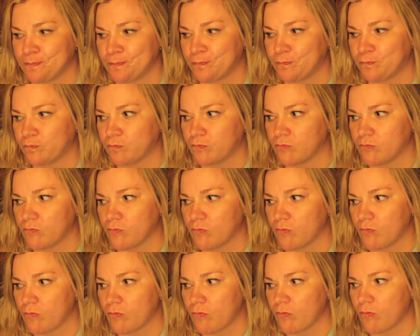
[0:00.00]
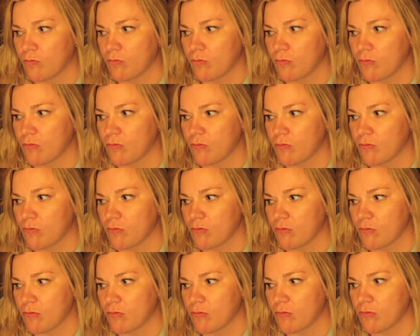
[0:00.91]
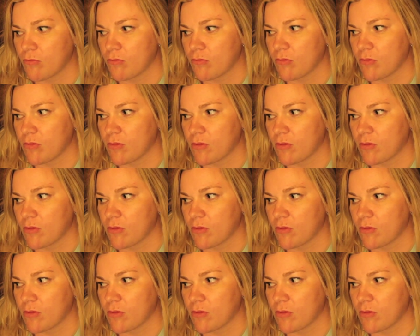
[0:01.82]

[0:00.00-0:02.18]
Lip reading: (silence)